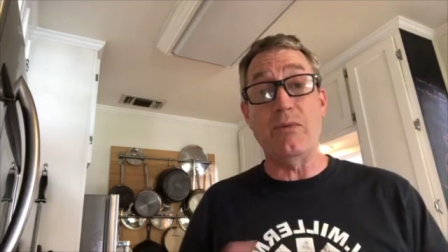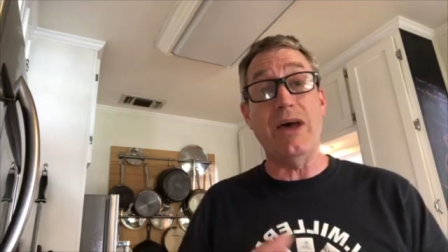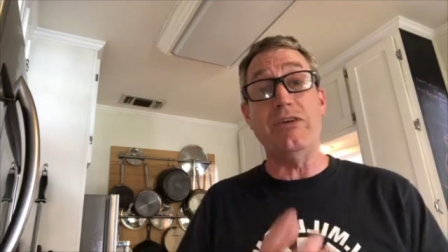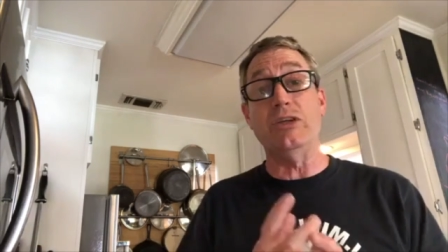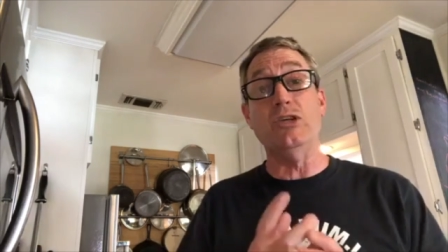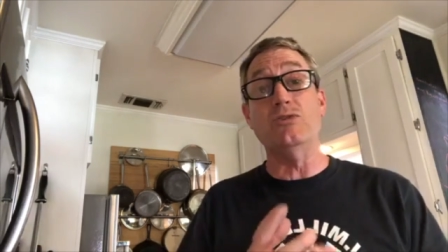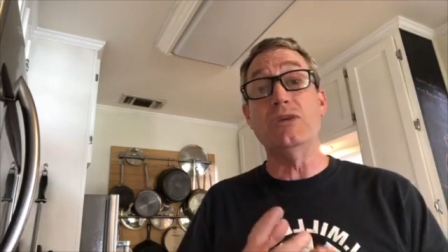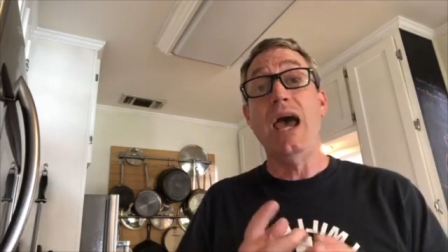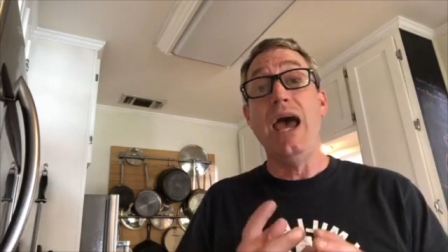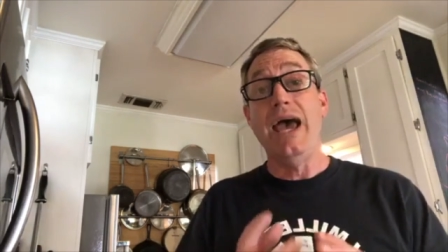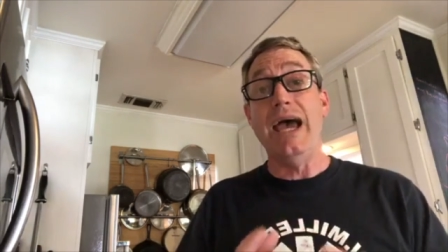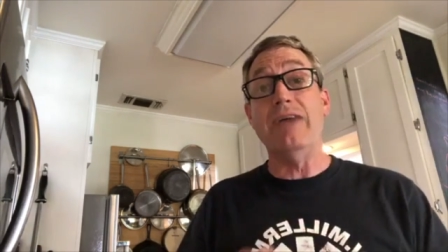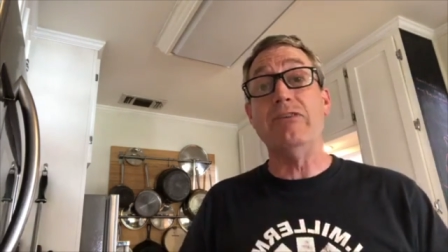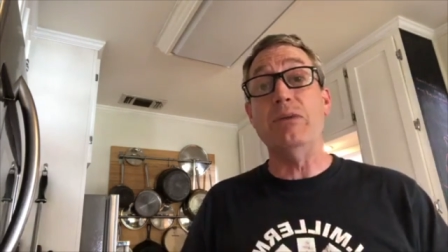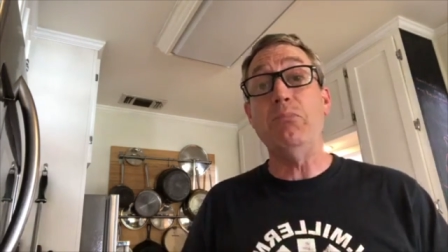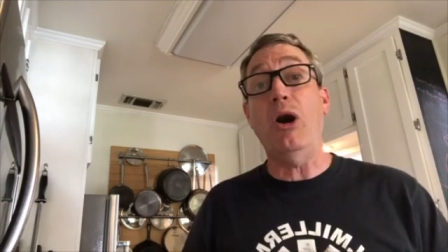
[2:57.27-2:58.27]
I'd rather use
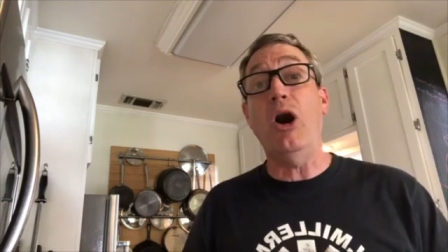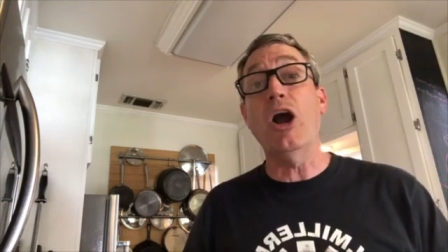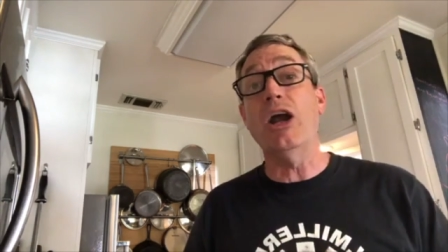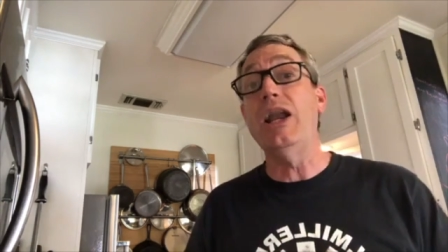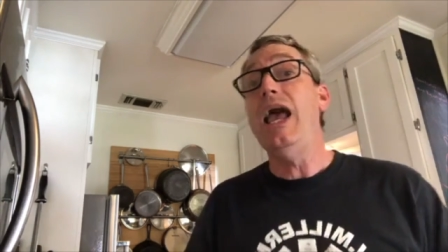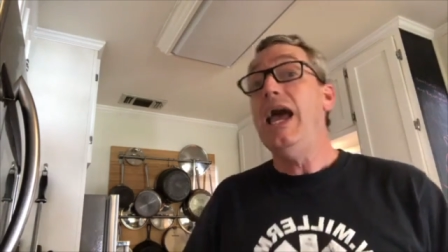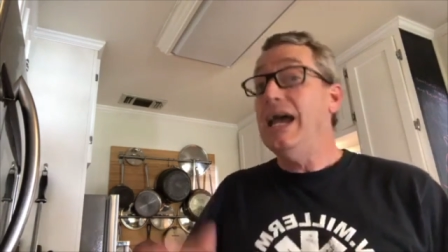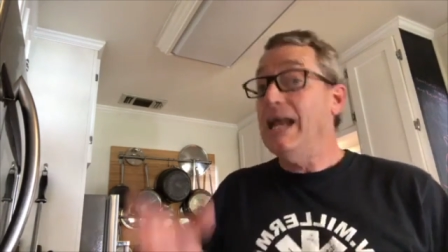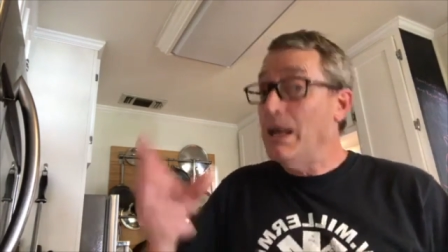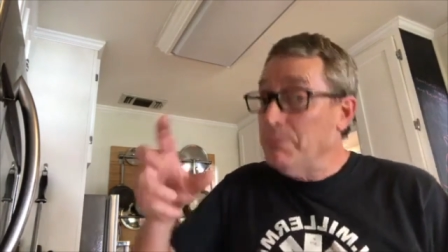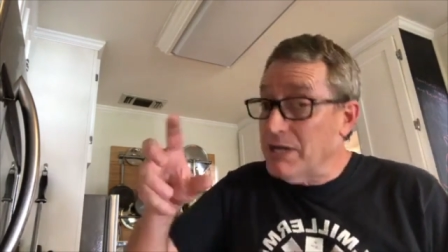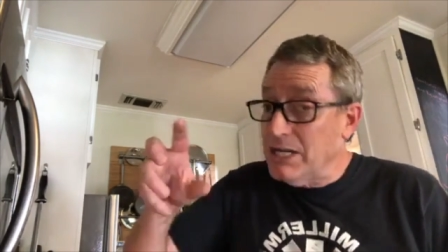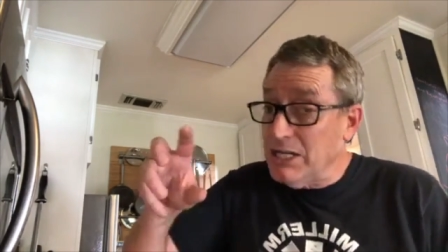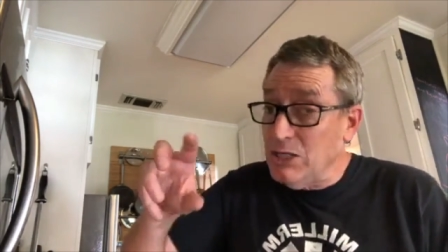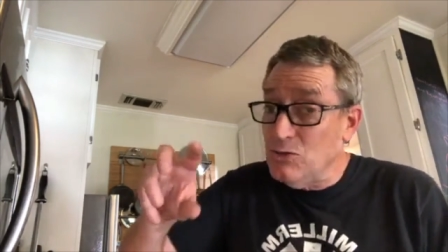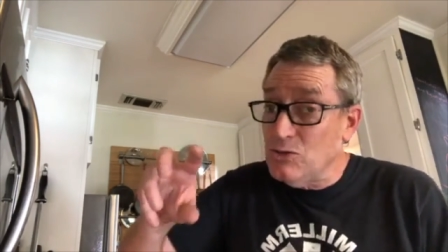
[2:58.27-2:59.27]
every part, and I'm
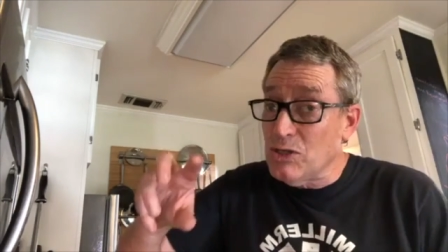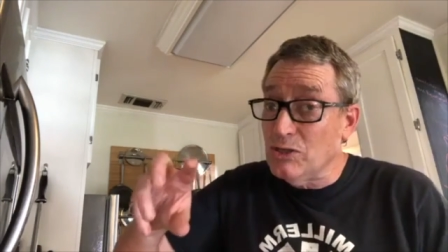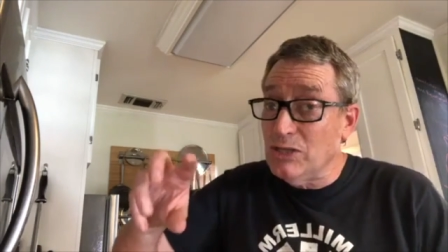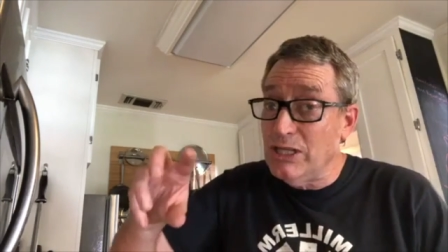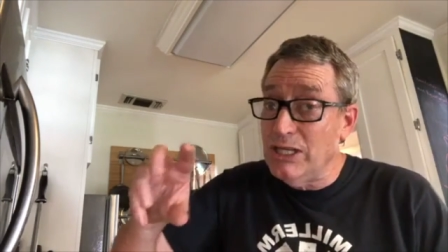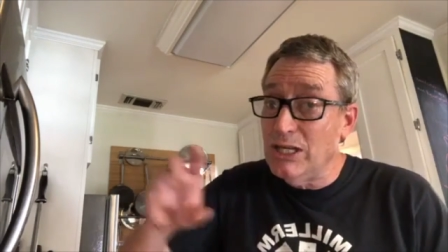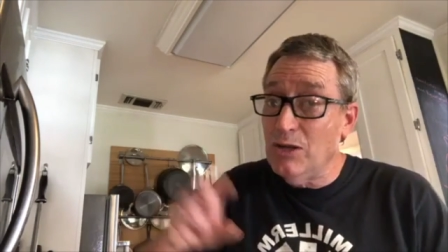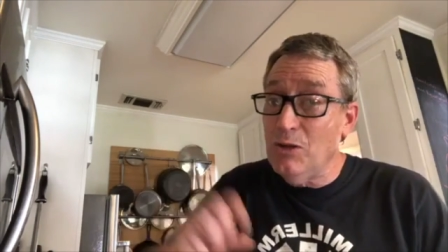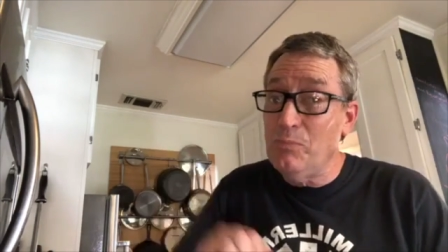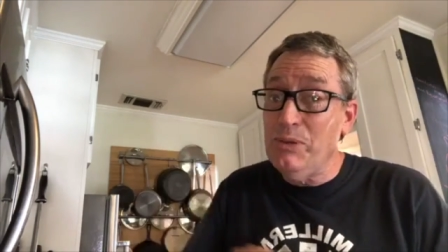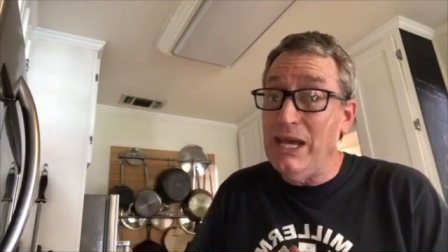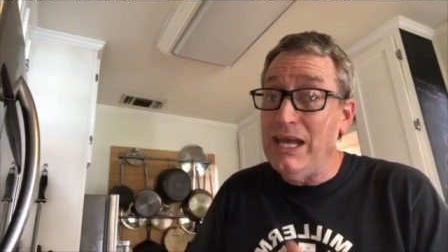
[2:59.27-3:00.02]
going to use a little